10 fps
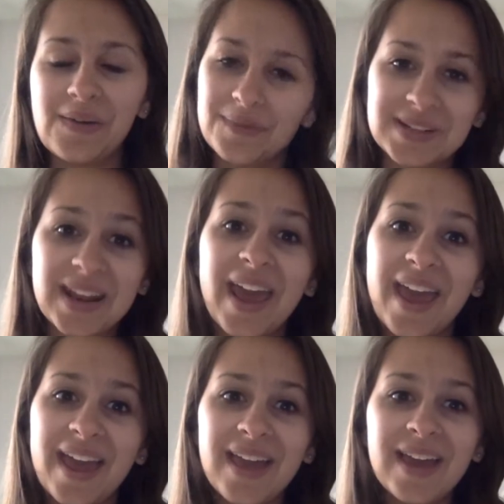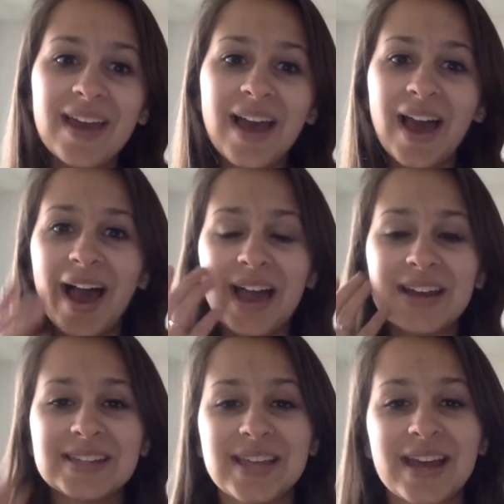today I
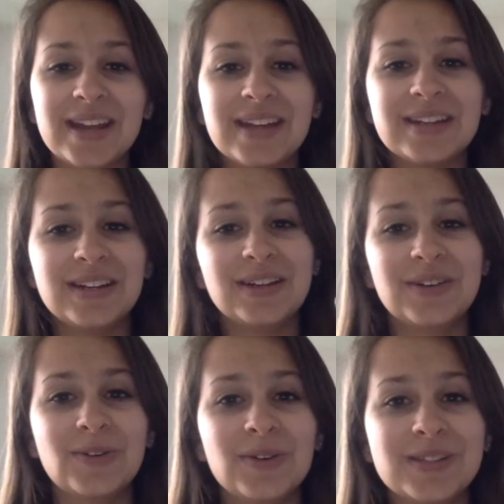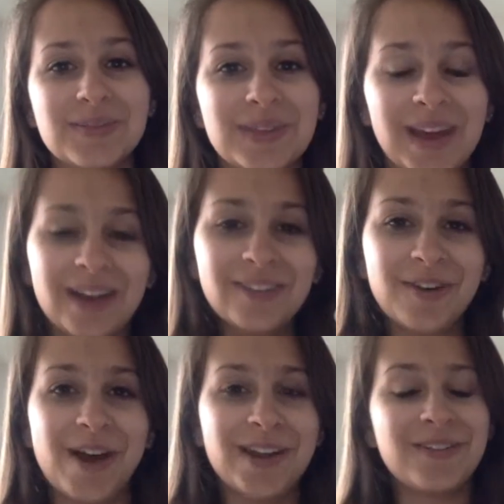decided to do something kind of
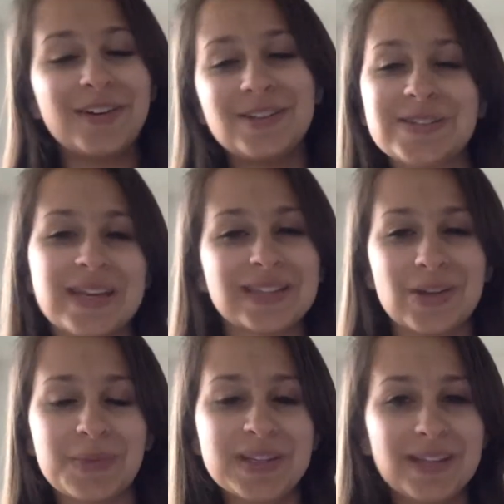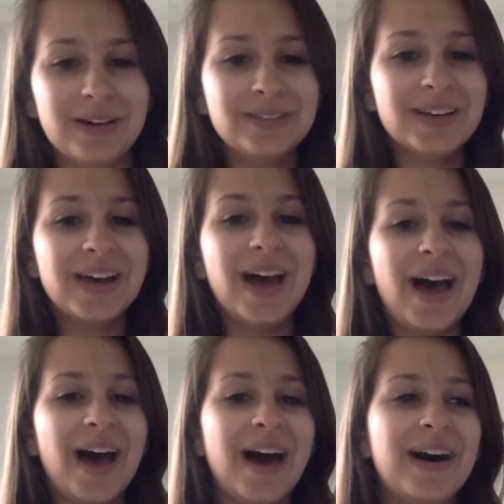fun, if I do say so myself.
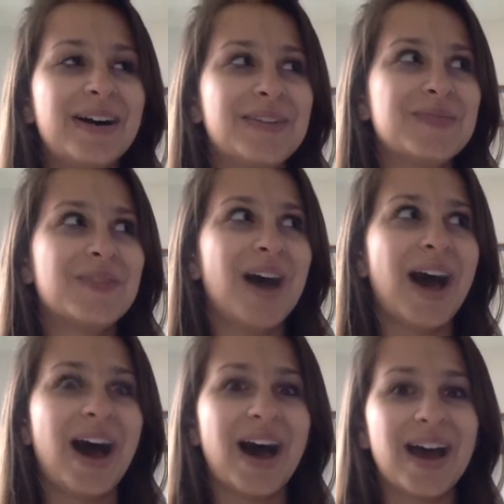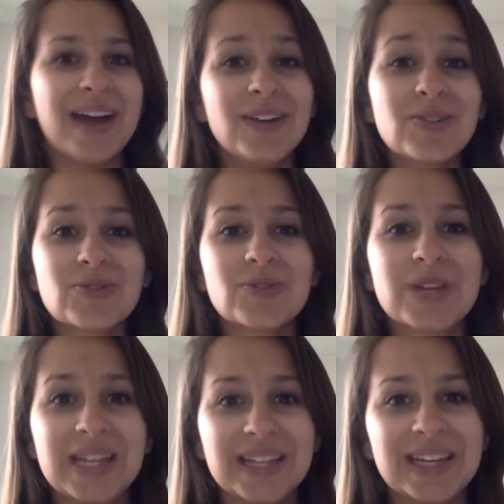I
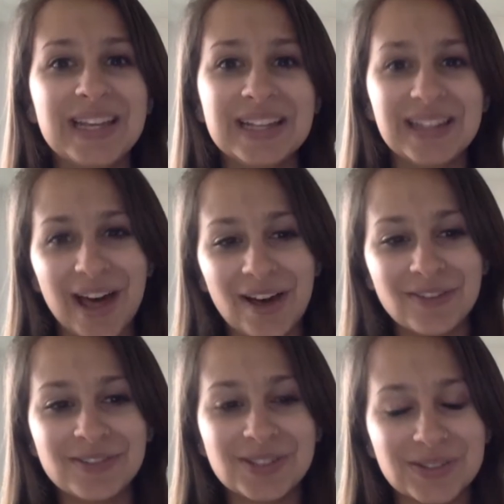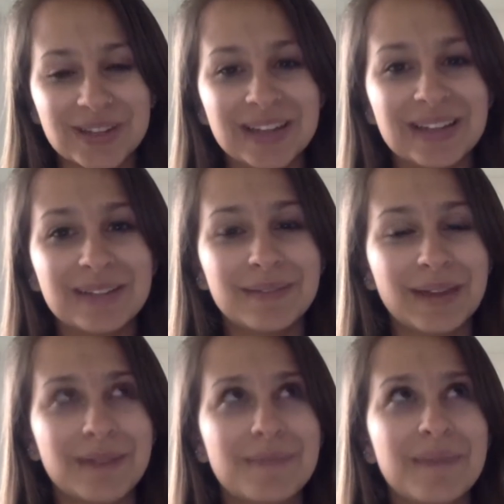really love doing,
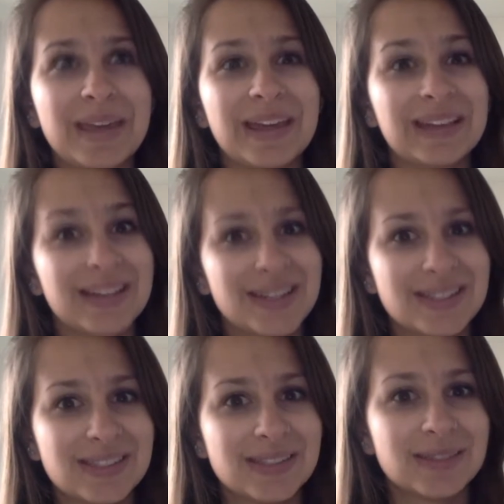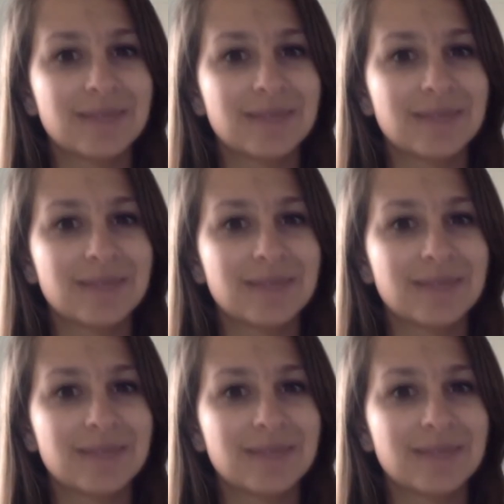making lists.